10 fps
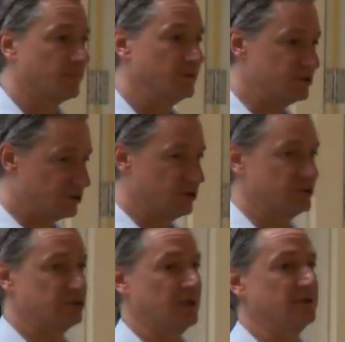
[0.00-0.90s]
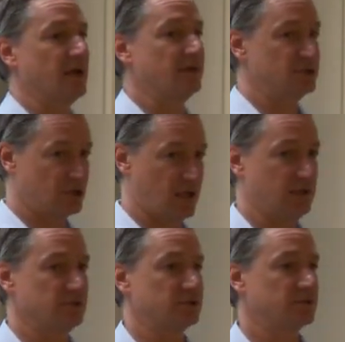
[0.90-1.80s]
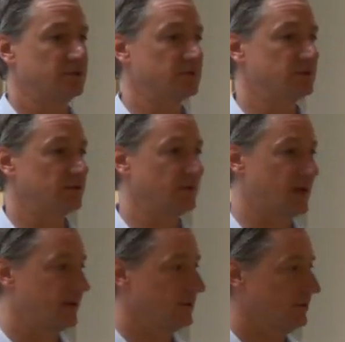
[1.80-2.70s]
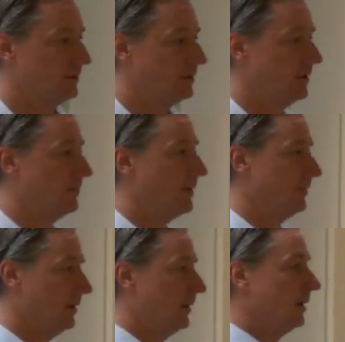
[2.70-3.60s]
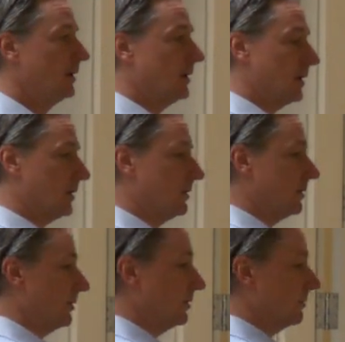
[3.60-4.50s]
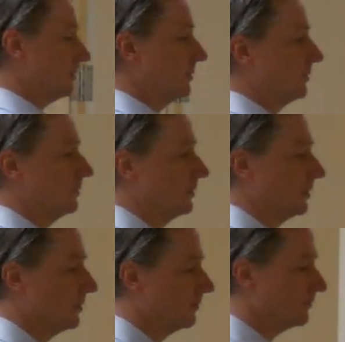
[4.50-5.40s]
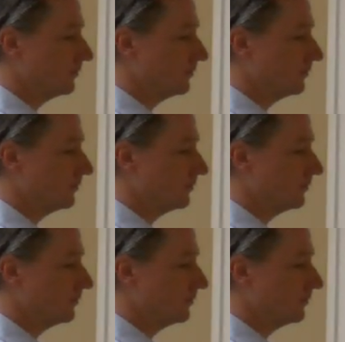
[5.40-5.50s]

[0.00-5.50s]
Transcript: researched and, and, changed so that you can keep up, uh, you, know, um,